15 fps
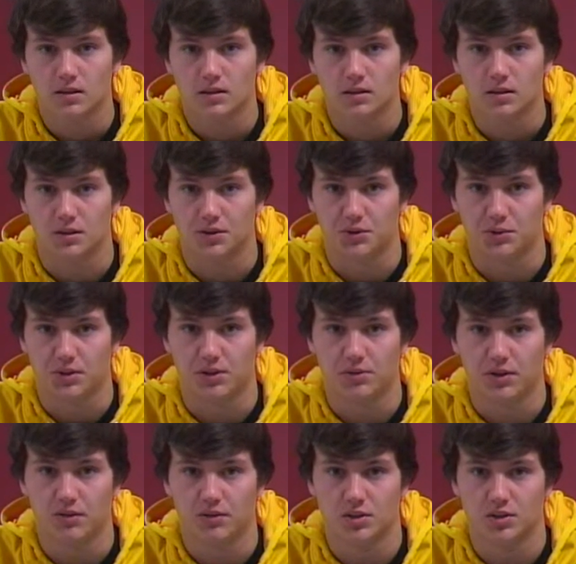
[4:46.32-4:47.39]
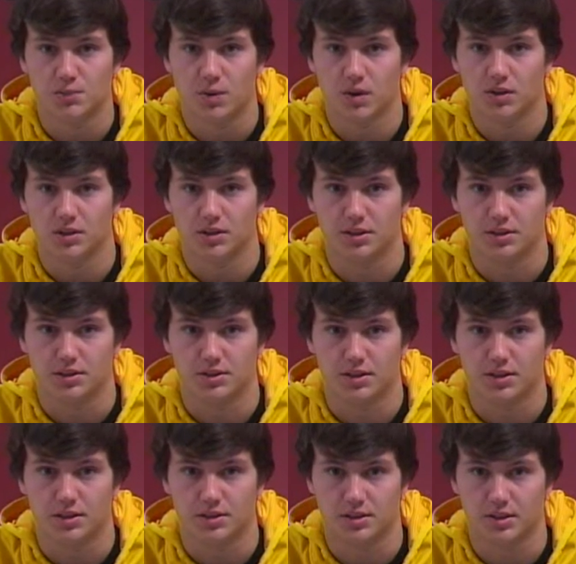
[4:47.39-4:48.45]
The Three Rivers Park
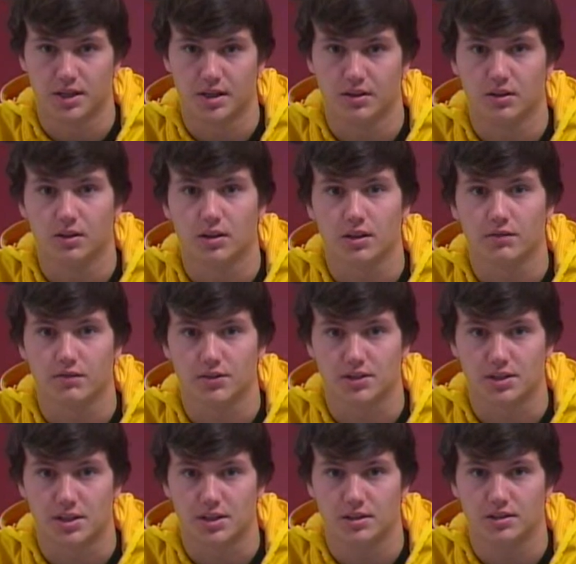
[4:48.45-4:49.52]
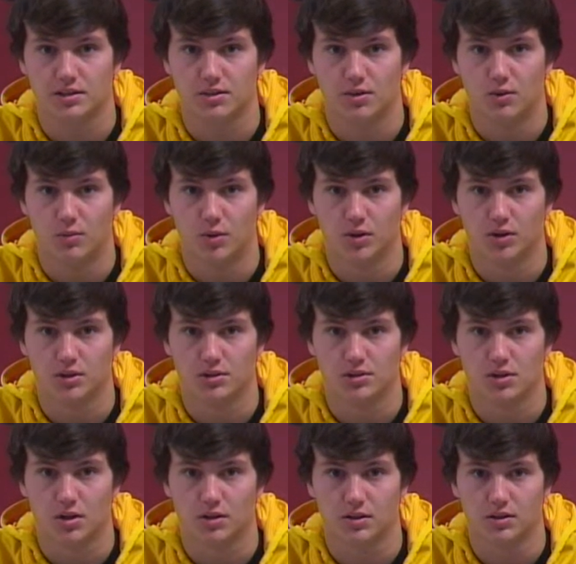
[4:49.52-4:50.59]
District is again looking for ski and snowboard
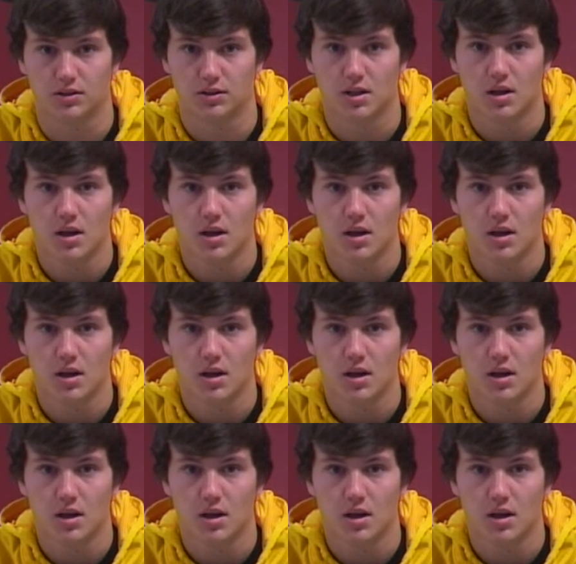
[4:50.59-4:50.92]
instructors.